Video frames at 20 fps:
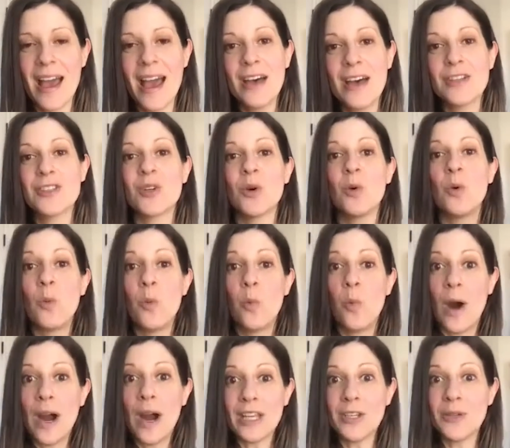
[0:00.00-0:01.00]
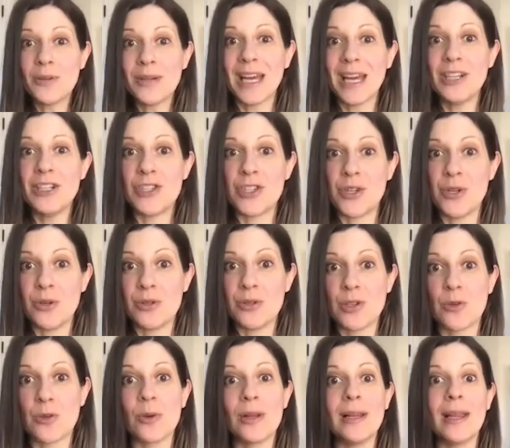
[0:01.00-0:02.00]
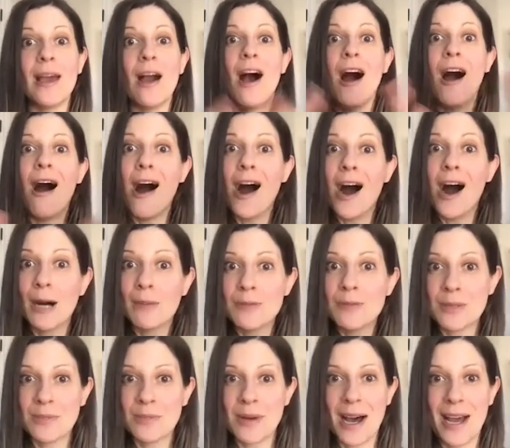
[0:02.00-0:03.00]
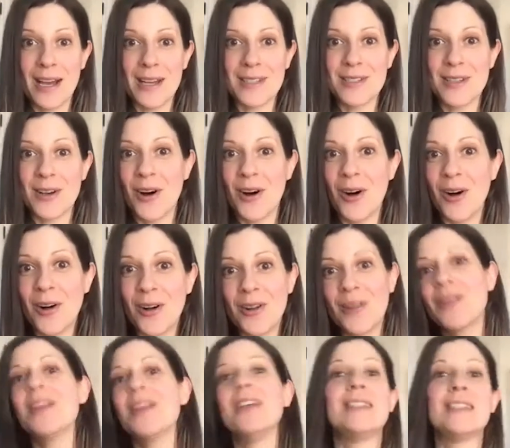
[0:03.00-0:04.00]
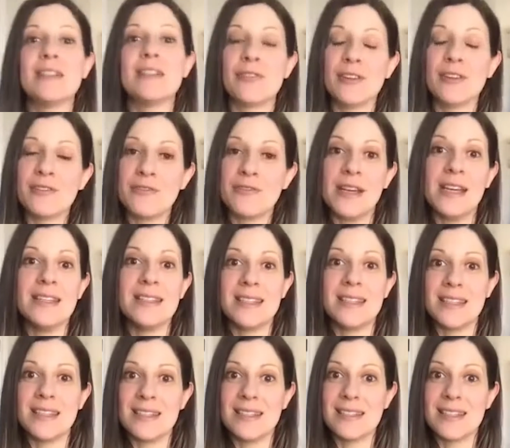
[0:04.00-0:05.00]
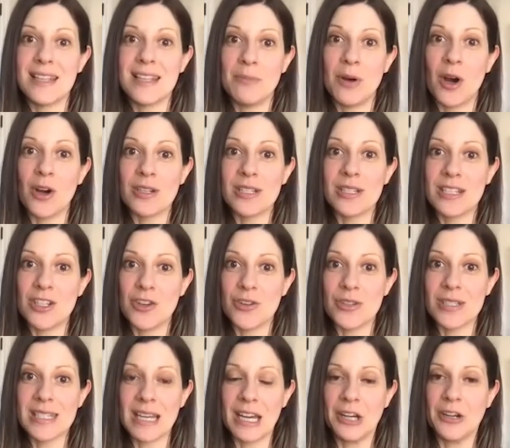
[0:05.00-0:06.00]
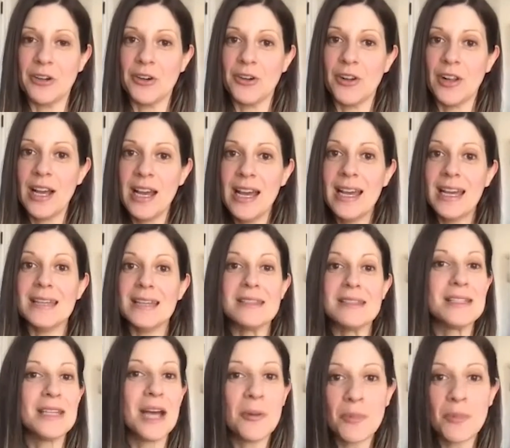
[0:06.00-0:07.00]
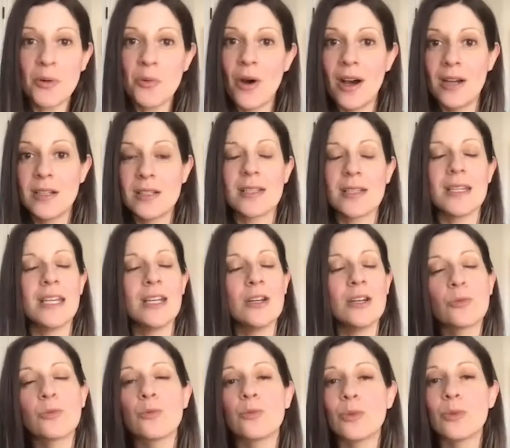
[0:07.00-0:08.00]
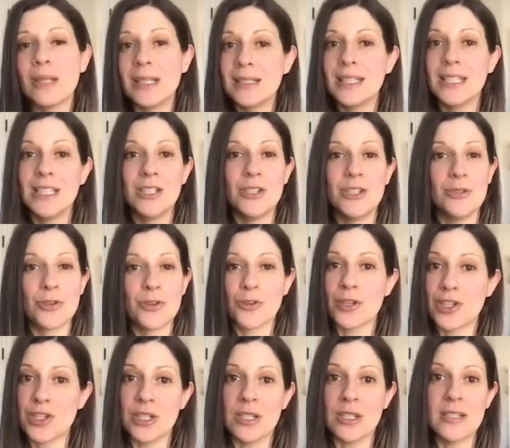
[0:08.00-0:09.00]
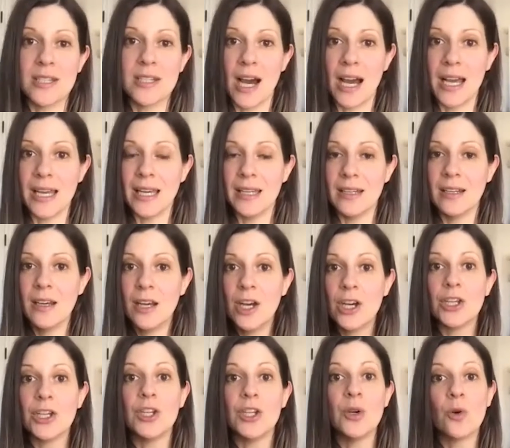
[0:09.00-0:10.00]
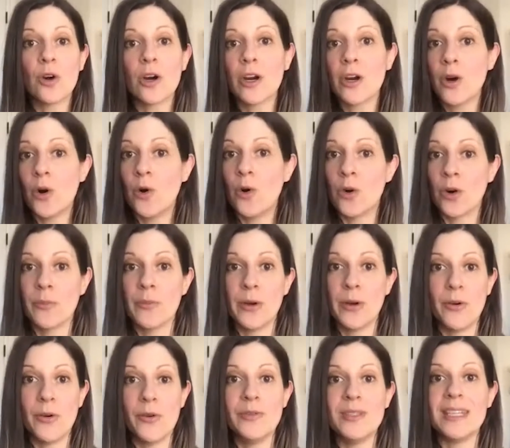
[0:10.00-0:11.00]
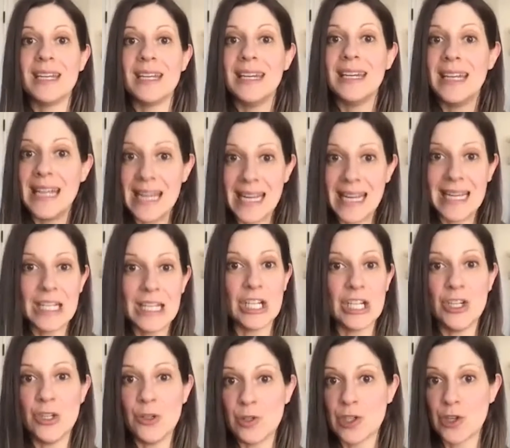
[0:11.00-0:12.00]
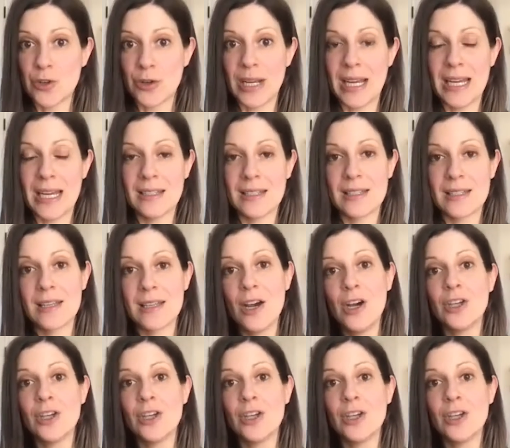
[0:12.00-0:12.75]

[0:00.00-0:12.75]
So what you can do to really optimize all these different phases and parts in your cycle is, number one, to eat a really nutritious diet. Your hormones need nutrients.